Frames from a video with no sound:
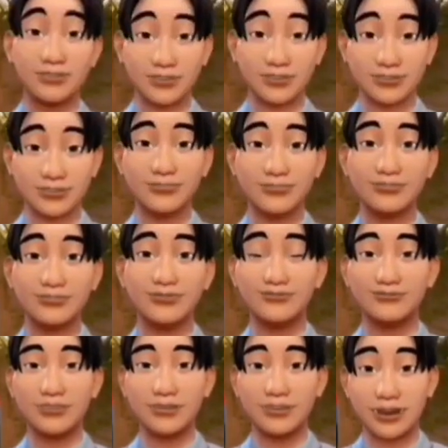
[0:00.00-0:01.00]
To my
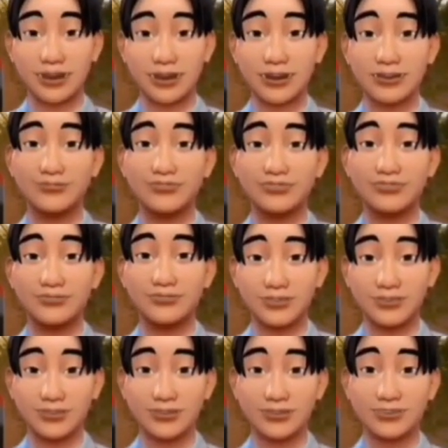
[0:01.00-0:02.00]
videos. So guys,
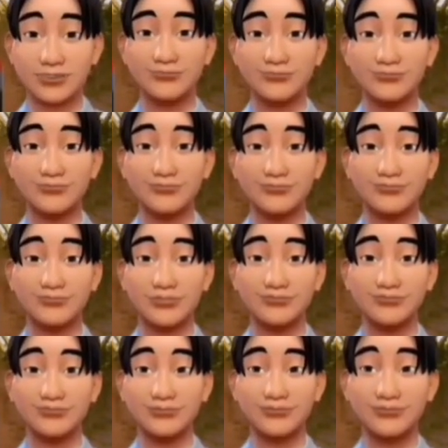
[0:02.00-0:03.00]
today in this video I'm
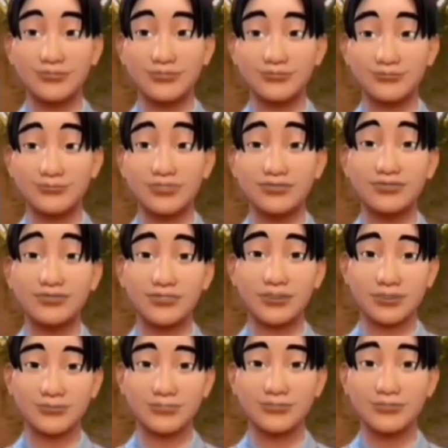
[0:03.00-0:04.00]
going to describe
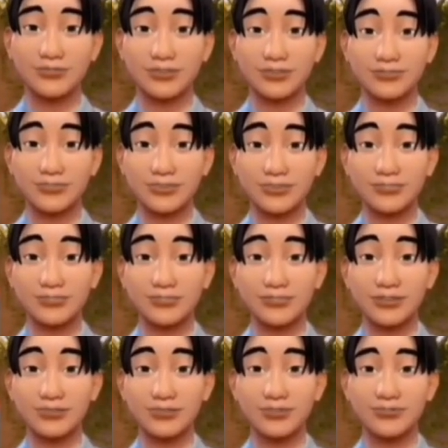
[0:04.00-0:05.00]
how to apply your
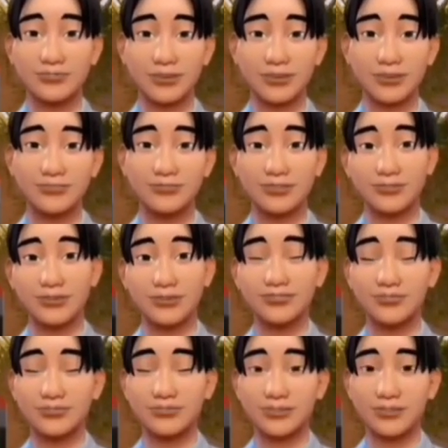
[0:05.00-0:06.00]
home loan in India and
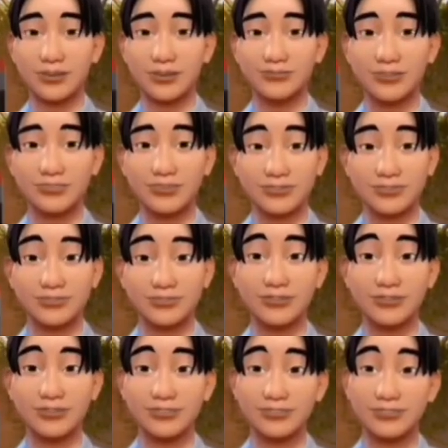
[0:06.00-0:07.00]
also complete your
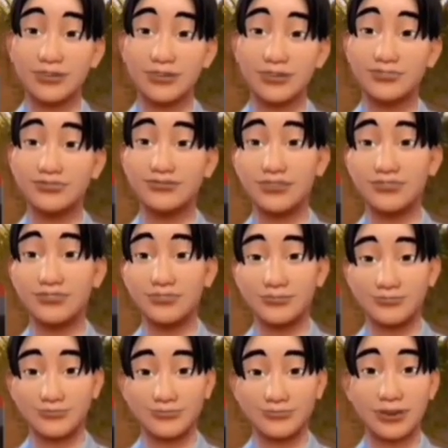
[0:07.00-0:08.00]
property purchase in
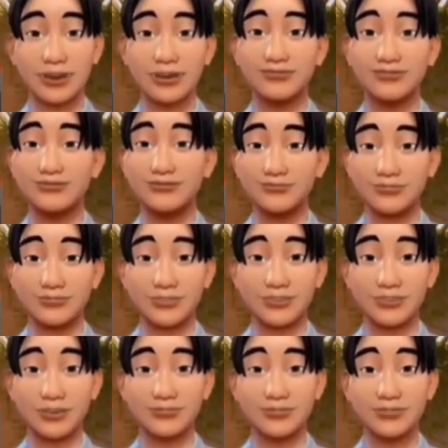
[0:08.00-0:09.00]
India as an
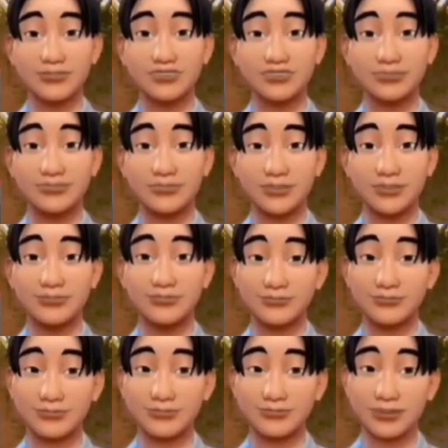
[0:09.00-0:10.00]
NRI and
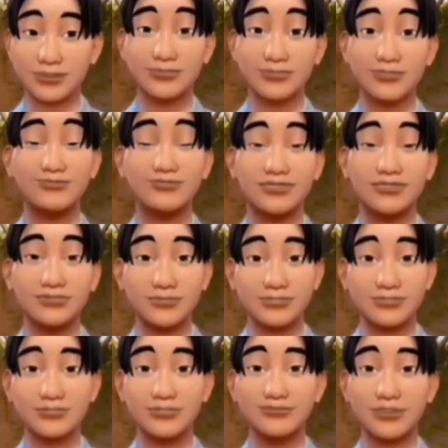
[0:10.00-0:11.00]
OCI without
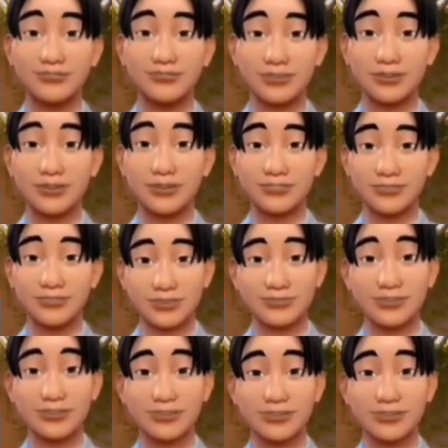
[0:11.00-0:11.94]
even traveling to India.